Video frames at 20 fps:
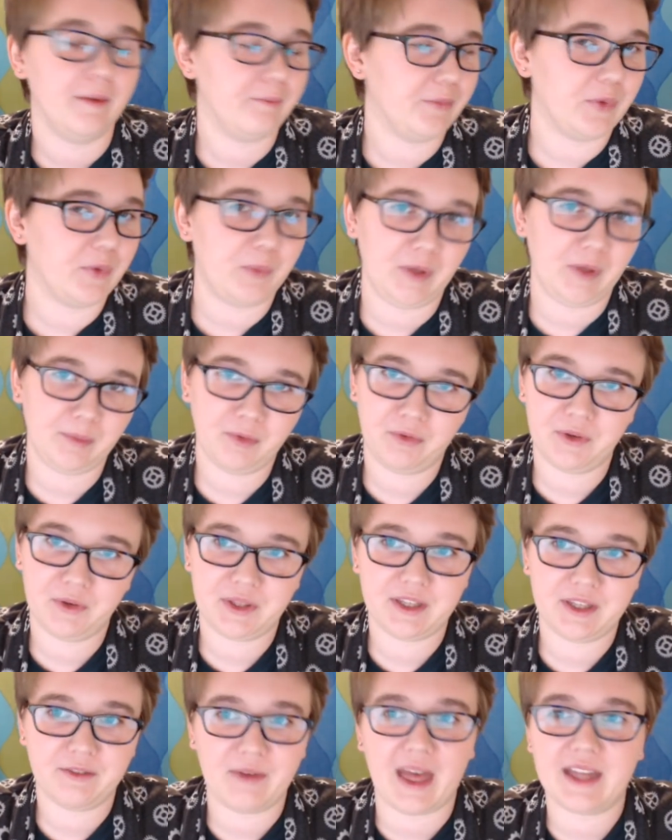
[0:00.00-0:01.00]
the week before
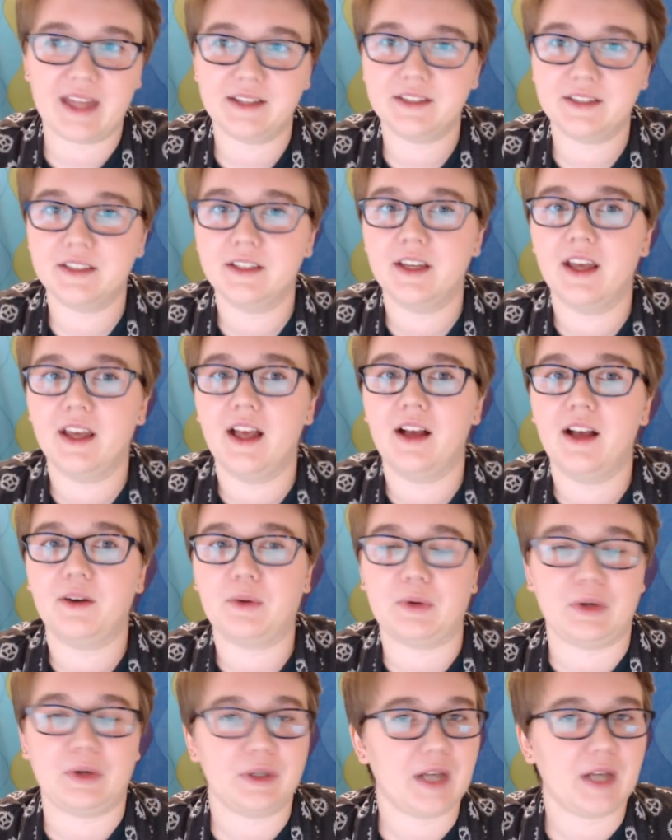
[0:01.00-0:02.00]
the event
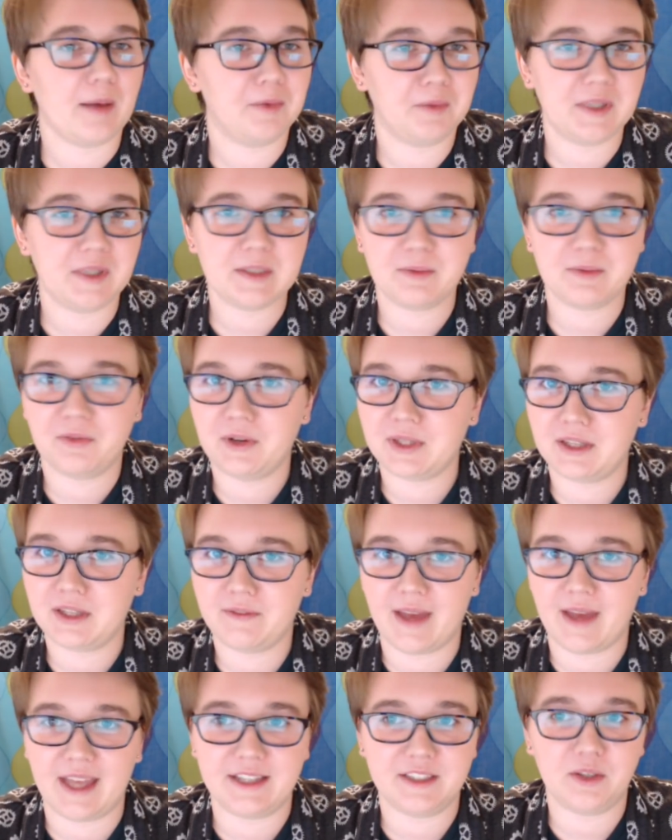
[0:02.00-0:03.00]
or a couple weeks before the
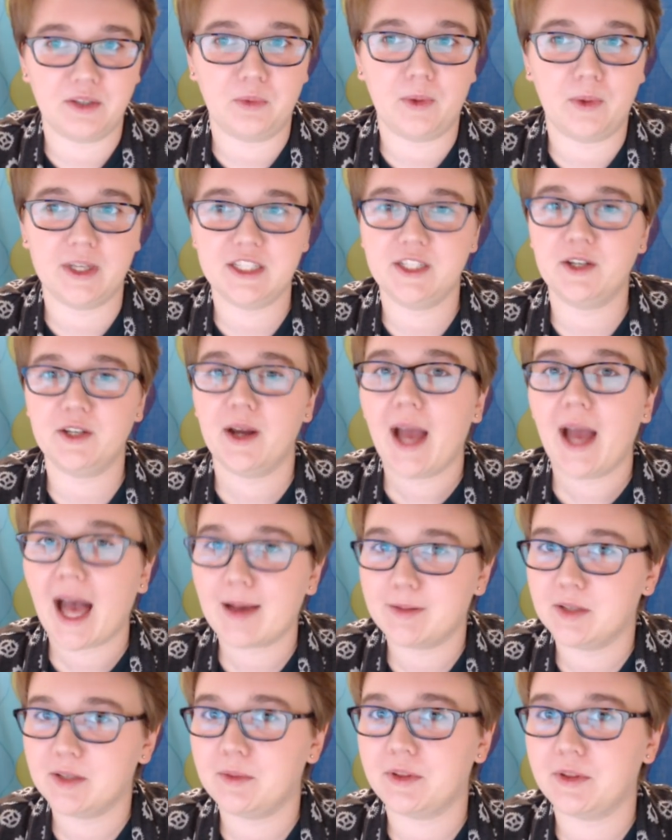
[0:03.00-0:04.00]
event, once you're
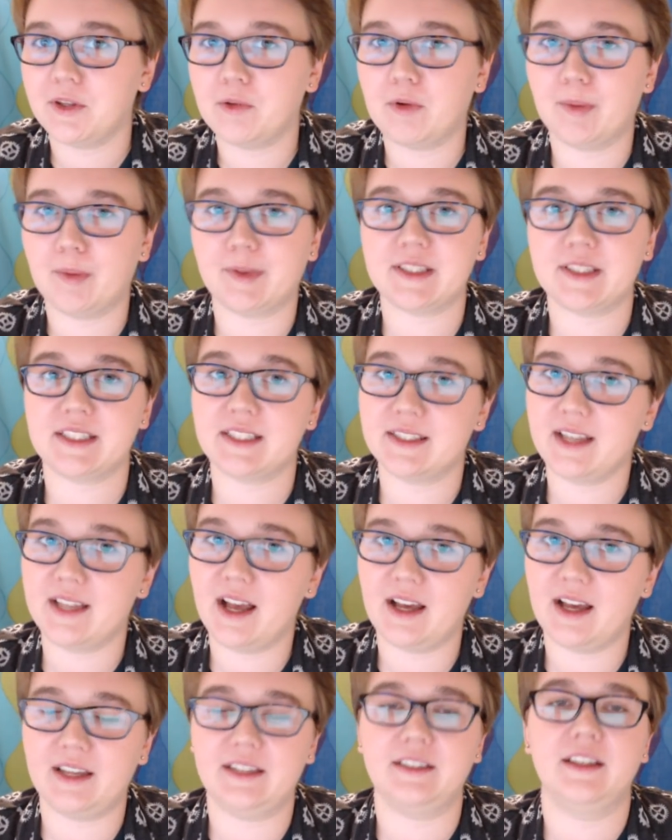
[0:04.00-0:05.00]
happy with your robot's
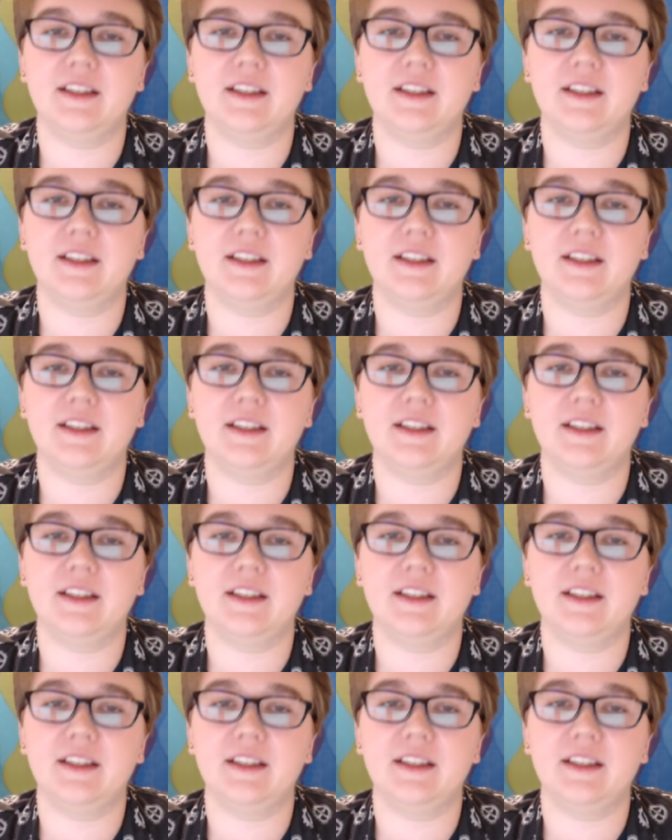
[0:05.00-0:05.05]
design,